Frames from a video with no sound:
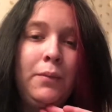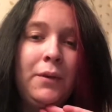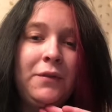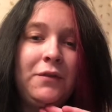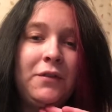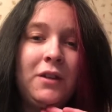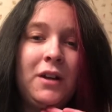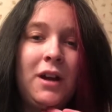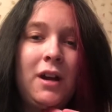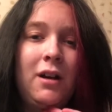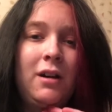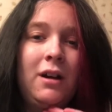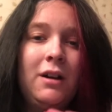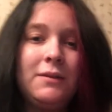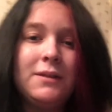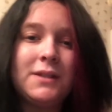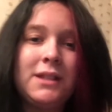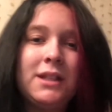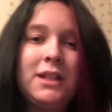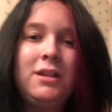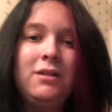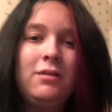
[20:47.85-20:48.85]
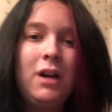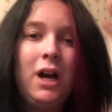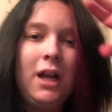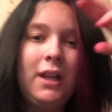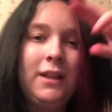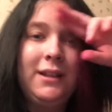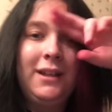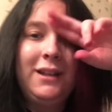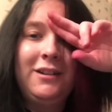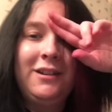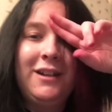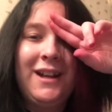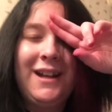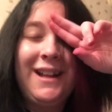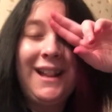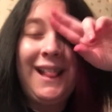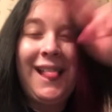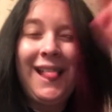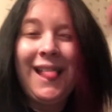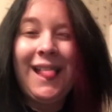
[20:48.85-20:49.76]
But for now, I'll see you on the internet.